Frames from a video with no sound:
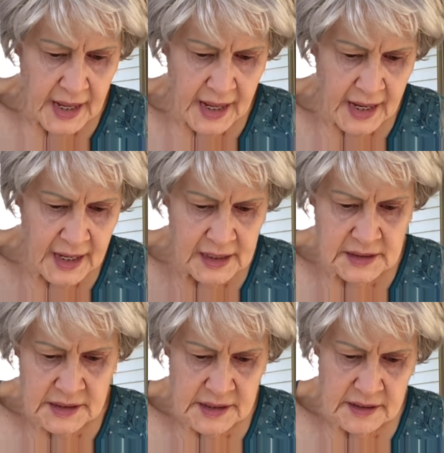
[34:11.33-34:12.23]

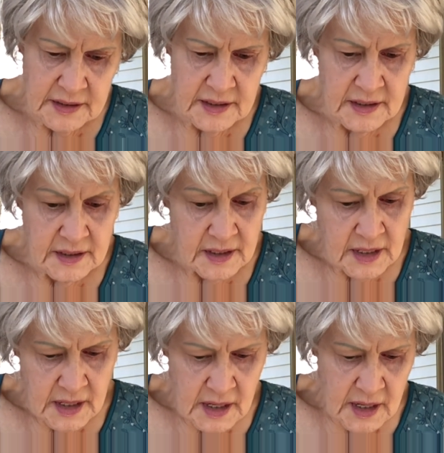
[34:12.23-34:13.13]
And
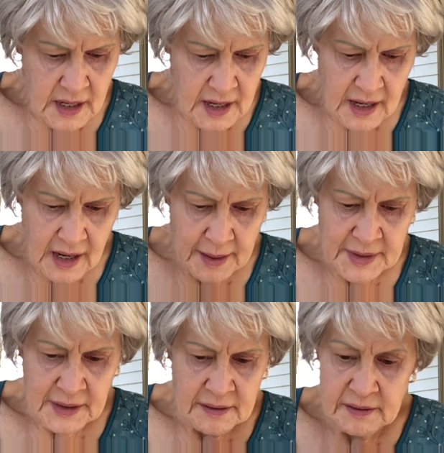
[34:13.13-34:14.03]
I
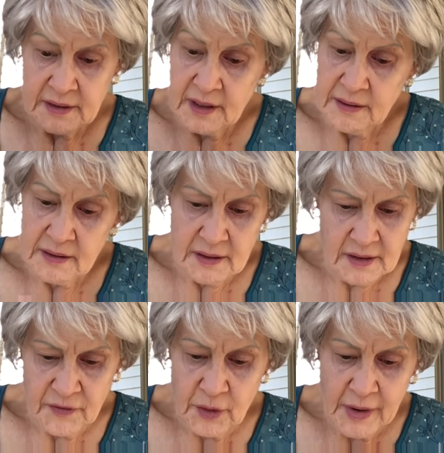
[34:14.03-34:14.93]
mean,
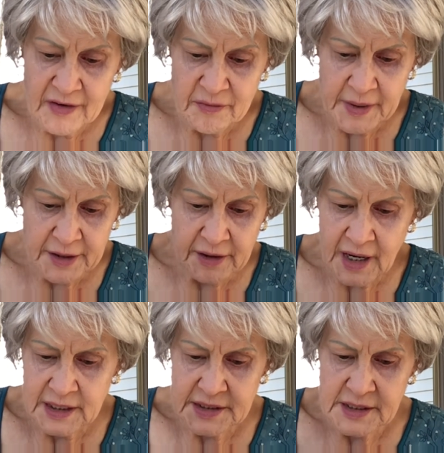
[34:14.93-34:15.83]
if you have better
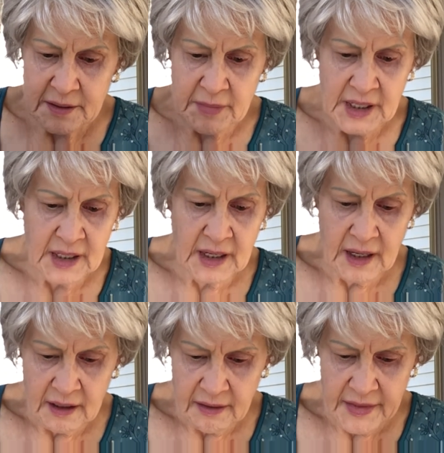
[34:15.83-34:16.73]
eyes than
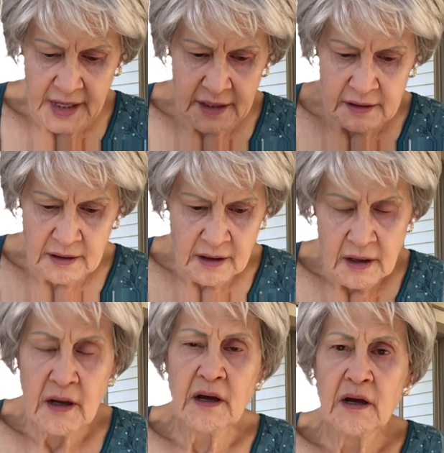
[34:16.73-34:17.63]
me, then
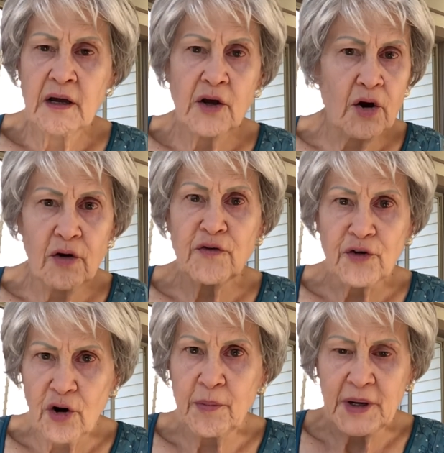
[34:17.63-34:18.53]
go
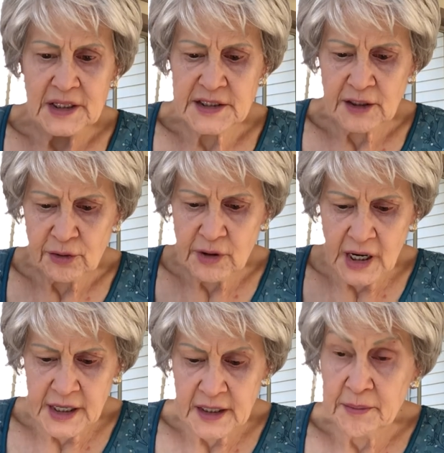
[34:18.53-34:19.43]
for opalescent
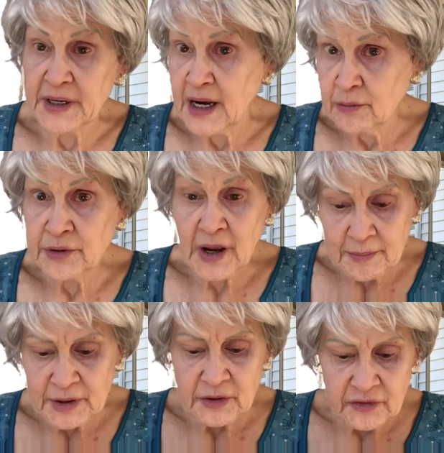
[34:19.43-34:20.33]
Lugana, but I will
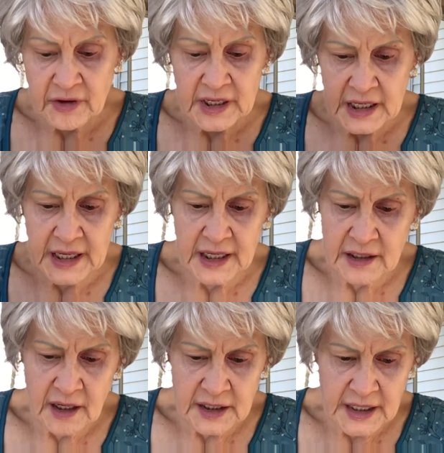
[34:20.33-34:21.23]
not be using it
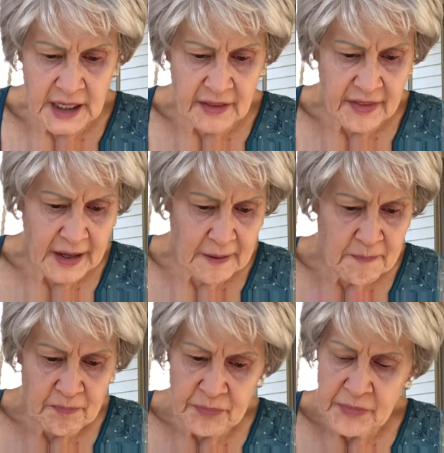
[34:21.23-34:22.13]
again on anything.